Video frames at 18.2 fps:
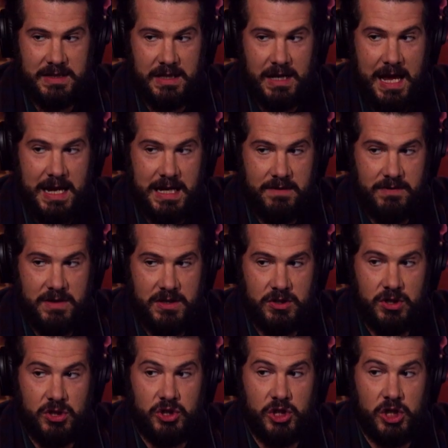is that any of
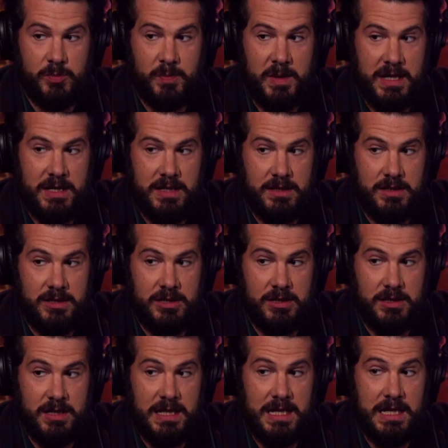these could just be
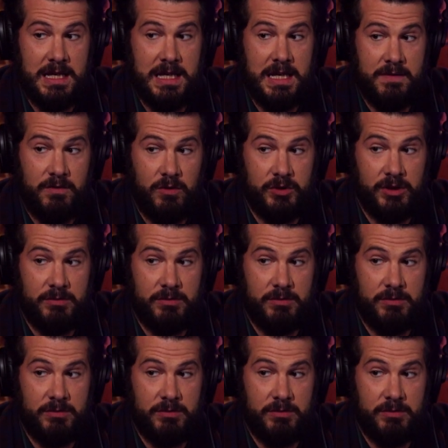evil